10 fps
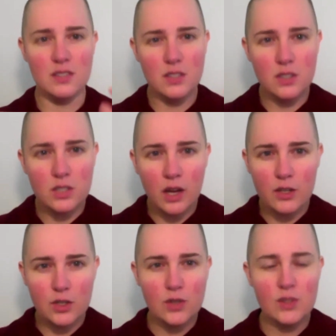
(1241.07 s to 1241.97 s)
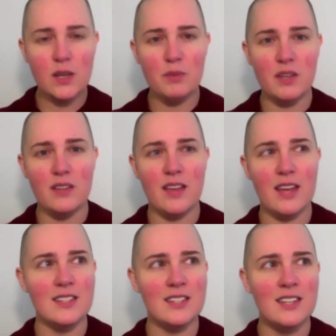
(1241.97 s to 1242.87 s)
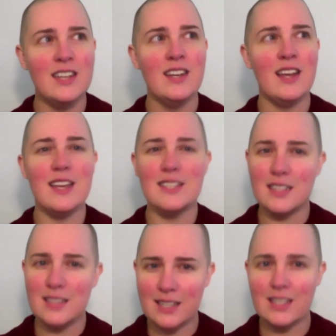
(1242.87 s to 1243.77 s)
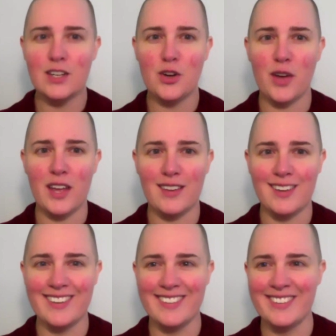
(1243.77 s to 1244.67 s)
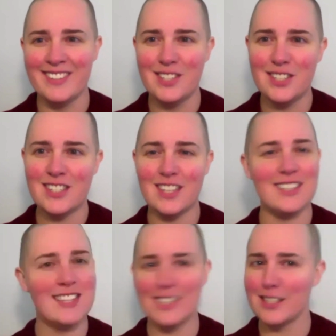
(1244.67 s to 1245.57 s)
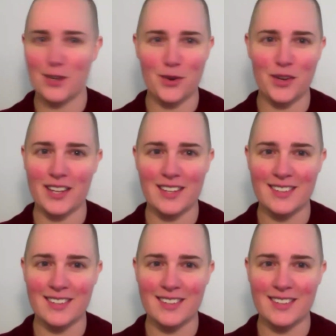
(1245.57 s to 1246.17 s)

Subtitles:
Choose something that is a little annoying, just a little annoying,